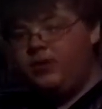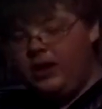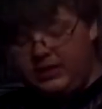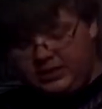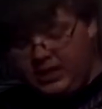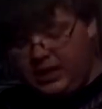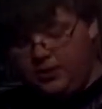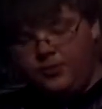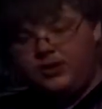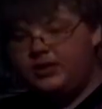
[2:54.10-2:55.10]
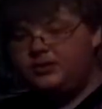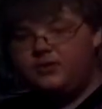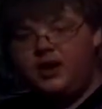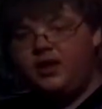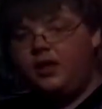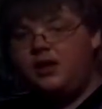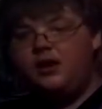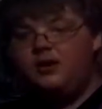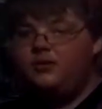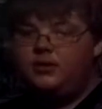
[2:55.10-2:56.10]
velocity with this
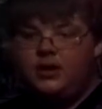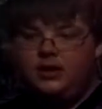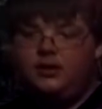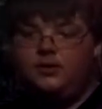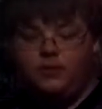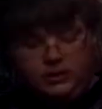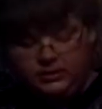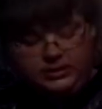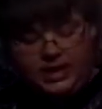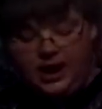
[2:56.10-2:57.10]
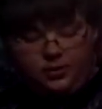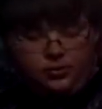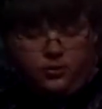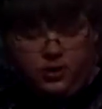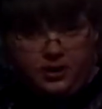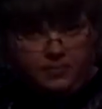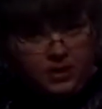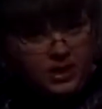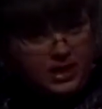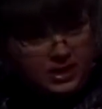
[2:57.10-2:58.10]
regulator, well, just air through grip,
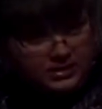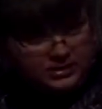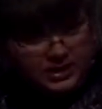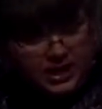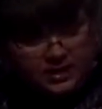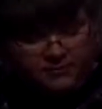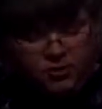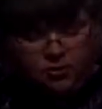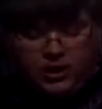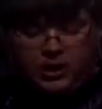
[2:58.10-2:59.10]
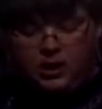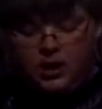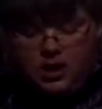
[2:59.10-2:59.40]
it's kind of annoying.